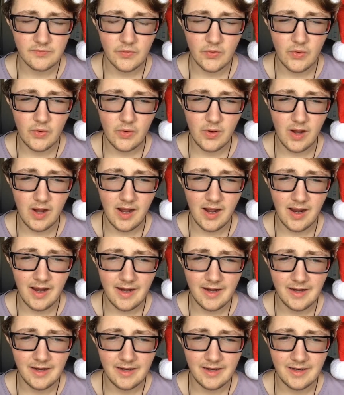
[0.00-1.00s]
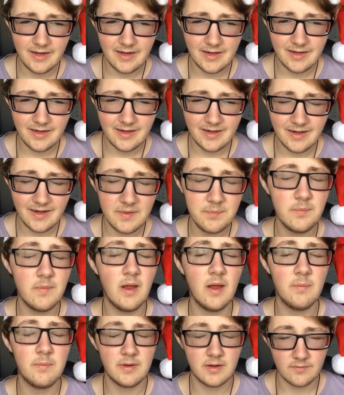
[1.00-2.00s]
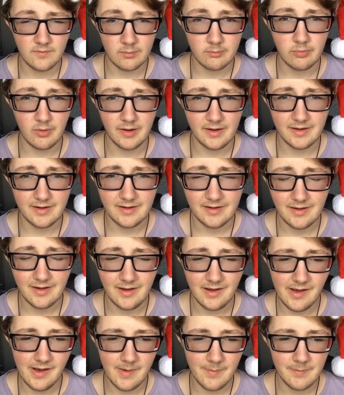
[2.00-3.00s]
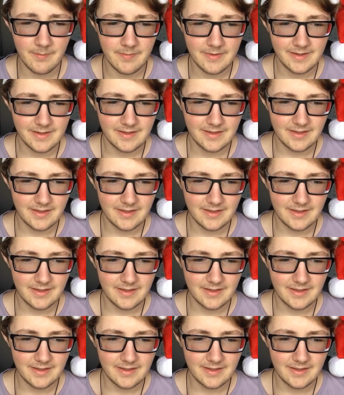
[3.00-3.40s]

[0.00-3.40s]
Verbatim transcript: of all, I need a bit of a break. Not